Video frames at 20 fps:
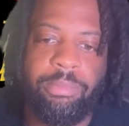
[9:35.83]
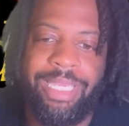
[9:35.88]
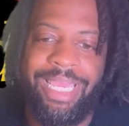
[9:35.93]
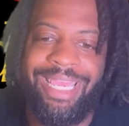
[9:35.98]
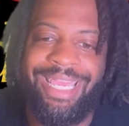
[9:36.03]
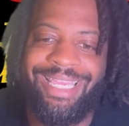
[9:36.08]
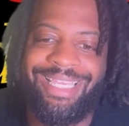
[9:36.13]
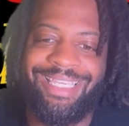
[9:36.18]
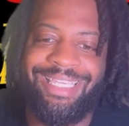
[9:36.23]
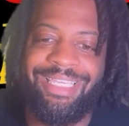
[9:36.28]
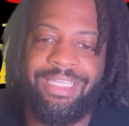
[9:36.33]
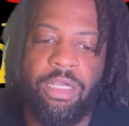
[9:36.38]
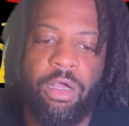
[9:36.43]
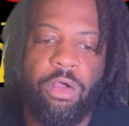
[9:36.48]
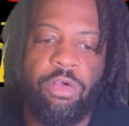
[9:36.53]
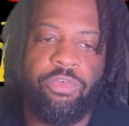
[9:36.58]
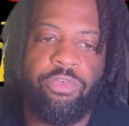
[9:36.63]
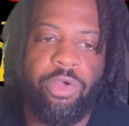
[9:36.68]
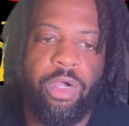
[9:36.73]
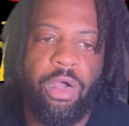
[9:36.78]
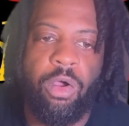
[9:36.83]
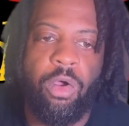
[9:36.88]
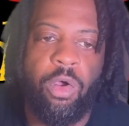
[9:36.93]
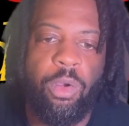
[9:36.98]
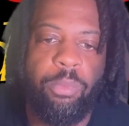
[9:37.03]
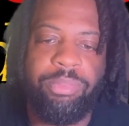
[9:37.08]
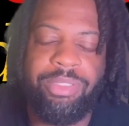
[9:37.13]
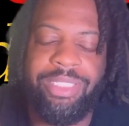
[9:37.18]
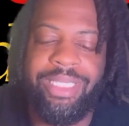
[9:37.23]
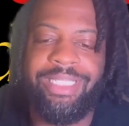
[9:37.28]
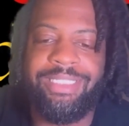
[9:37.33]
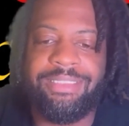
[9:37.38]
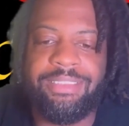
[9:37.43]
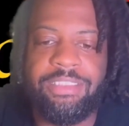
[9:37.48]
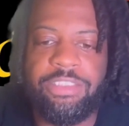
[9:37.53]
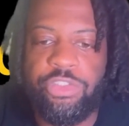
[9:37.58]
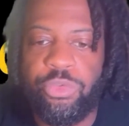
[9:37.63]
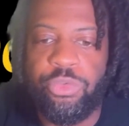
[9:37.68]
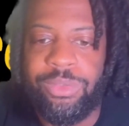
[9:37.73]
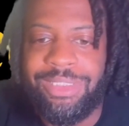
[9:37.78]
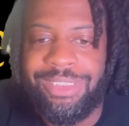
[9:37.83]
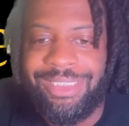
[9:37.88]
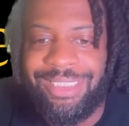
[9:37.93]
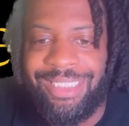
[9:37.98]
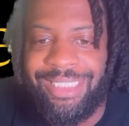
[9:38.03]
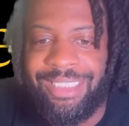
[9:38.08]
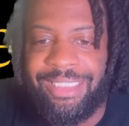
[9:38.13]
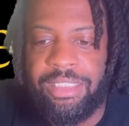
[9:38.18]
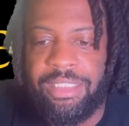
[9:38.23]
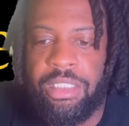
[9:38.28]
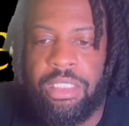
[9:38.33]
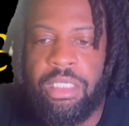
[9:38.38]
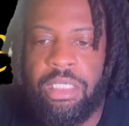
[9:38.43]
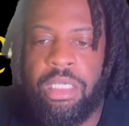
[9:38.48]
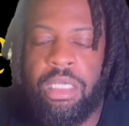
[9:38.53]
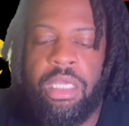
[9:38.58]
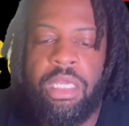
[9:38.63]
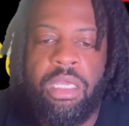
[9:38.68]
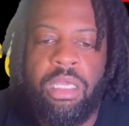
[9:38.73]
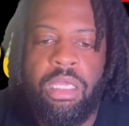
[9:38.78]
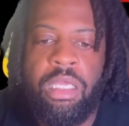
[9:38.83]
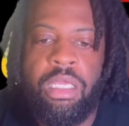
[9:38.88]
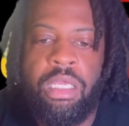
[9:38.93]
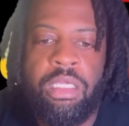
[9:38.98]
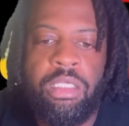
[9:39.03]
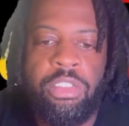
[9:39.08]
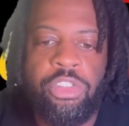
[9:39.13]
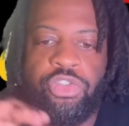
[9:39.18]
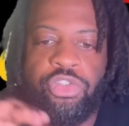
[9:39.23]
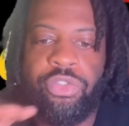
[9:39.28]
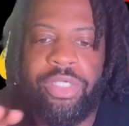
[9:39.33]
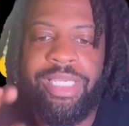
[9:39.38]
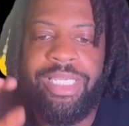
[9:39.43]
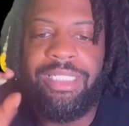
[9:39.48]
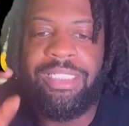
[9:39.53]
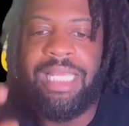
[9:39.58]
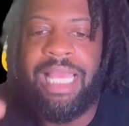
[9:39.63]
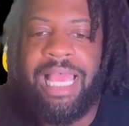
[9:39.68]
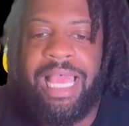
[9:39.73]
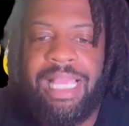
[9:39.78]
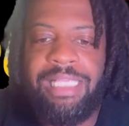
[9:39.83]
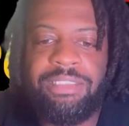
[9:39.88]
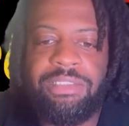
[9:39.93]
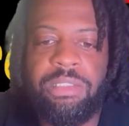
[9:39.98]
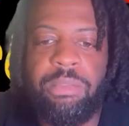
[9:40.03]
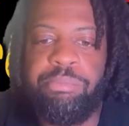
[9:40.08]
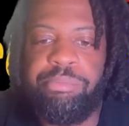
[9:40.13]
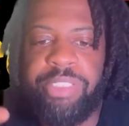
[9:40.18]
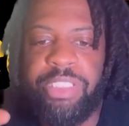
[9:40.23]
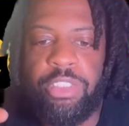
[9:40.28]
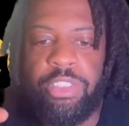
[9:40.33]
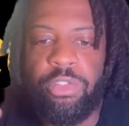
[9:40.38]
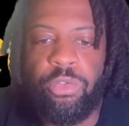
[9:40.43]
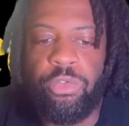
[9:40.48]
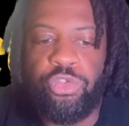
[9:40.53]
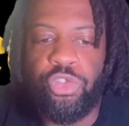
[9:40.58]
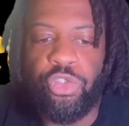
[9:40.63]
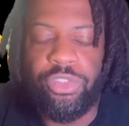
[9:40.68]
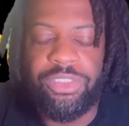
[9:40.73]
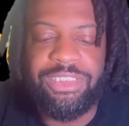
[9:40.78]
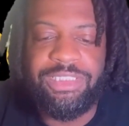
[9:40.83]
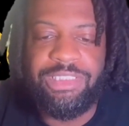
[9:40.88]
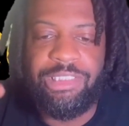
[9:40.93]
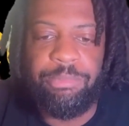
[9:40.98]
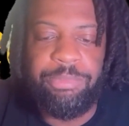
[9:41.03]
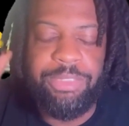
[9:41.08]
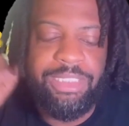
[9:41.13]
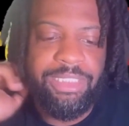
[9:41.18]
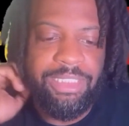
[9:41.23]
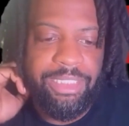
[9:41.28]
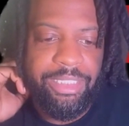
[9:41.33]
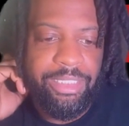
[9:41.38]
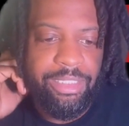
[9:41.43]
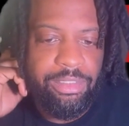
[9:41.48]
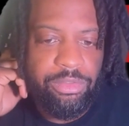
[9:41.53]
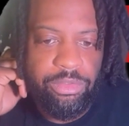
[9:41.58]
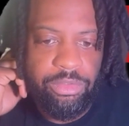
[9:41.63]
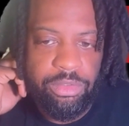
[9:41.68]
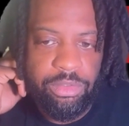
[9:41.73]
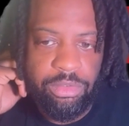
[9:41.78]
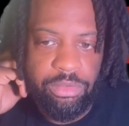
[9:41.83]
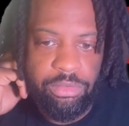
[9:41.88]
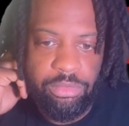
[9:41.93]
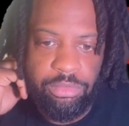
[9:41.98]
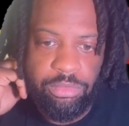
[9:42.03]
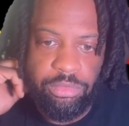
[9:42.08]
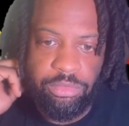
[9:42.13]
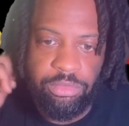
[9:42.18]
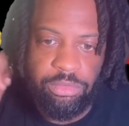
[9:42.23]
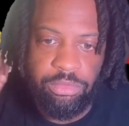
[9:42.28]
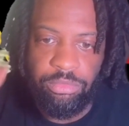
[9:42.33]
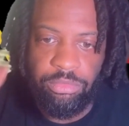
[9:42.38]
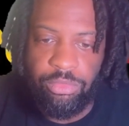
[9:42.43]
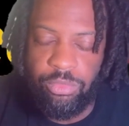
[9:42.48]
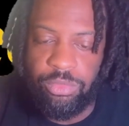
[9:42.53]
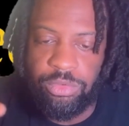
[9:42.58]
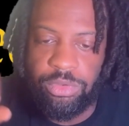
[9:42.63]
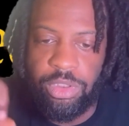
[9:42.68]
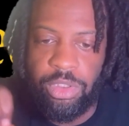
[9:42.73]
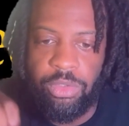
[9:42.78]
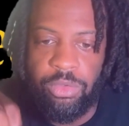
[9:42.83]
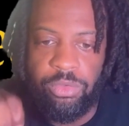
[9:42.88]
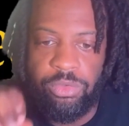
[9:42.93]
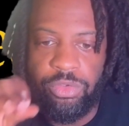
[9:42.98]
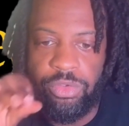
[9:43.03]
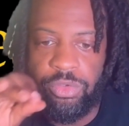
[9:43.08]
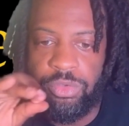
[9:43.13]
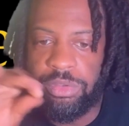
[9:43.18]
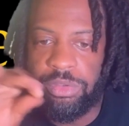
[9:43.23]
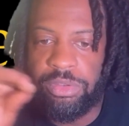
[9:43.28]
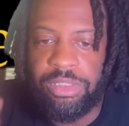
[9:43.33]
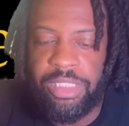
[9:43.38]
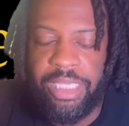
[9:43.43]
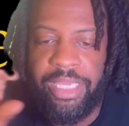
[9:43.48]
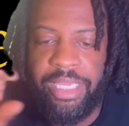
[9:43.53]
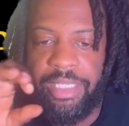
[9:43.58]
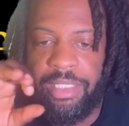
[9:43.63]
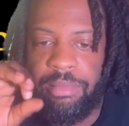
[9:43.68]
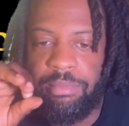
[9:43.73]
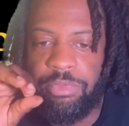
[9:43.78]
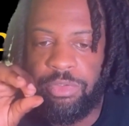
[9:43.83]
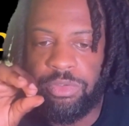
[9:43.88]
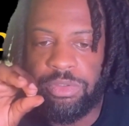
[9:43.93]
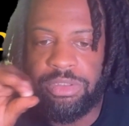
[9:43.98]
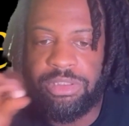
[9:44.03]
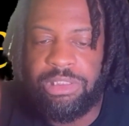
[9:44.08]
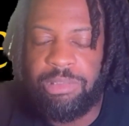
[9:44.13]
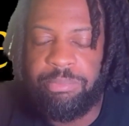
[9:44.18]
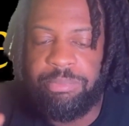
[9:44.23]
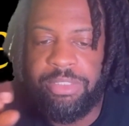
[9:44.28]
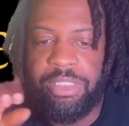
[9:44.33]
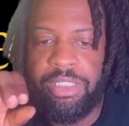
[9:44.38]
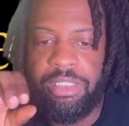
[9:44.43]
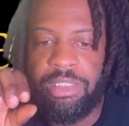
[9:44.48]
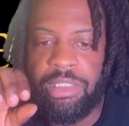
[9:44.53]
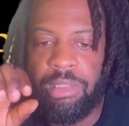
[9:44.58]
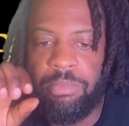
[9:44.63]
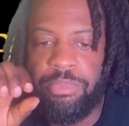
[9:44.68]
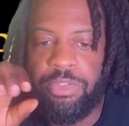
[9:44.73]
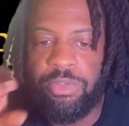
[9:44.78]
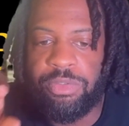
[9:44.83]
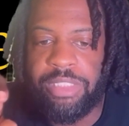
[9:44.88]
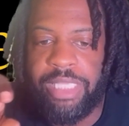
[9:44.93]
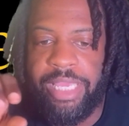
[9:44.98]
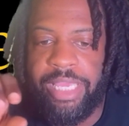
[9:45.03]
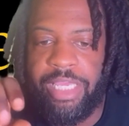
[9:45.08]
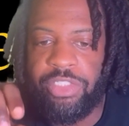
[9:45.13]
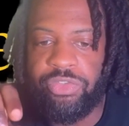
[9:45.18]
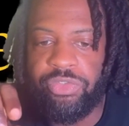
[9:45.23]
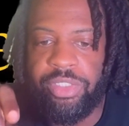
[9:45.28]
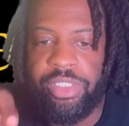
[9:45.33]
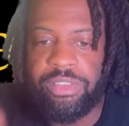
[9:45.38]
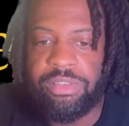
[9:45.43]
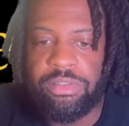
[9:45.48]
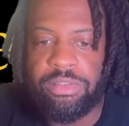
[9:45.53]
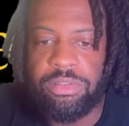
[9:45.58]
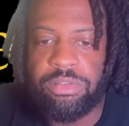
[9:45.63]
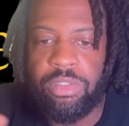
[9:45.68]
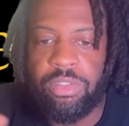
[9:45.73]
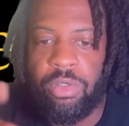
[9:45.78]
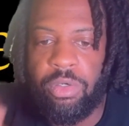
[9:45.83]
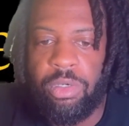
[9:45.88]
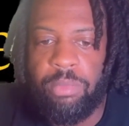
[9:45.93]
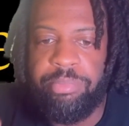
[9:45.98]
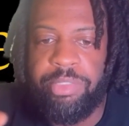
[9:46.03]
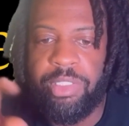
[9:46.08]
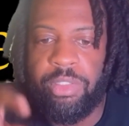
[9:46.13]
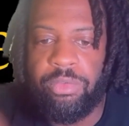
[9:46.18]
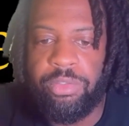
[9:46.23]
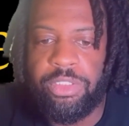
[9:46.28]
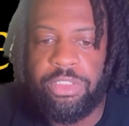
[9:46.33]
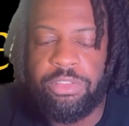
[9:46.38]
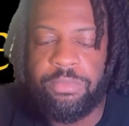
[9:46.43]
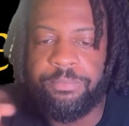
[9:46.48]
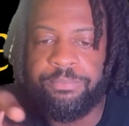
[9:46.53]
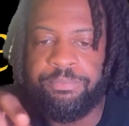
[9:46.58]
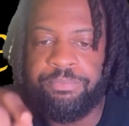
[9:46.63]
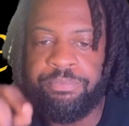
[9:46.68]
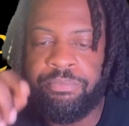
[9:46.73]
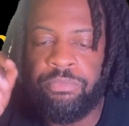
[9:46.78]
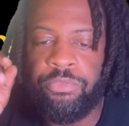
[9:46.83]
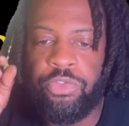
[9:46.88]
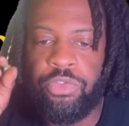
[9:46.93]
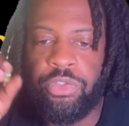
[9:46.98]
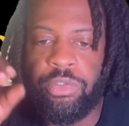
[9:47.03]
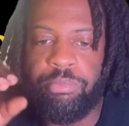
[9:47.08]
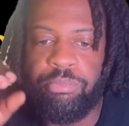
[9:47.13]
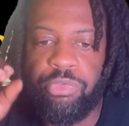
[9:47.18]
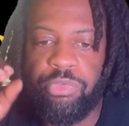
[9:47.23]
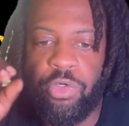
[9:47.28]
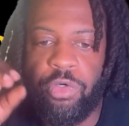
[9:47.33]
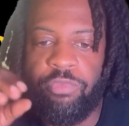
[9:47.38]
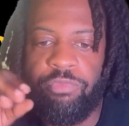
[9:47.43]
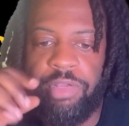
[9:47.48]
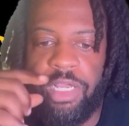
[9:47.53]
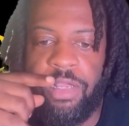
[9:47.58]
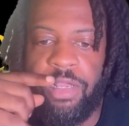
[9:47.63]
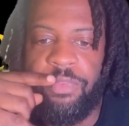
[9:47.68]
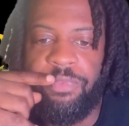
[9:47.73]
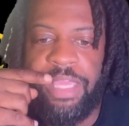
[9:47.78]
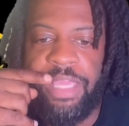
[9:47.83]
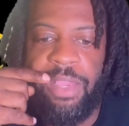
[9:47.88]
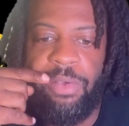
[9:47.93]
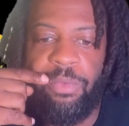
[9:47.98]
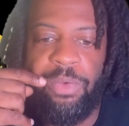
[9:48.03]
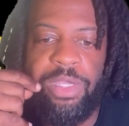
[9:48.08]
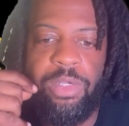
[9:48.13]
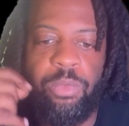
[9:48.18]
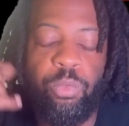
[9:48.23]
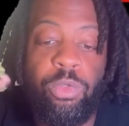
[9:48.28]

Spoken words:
and Kickoff are all places you can get trade lines to build your CPN. You can use those, use your name, use the CPN number, use the address, and start building your profile that way.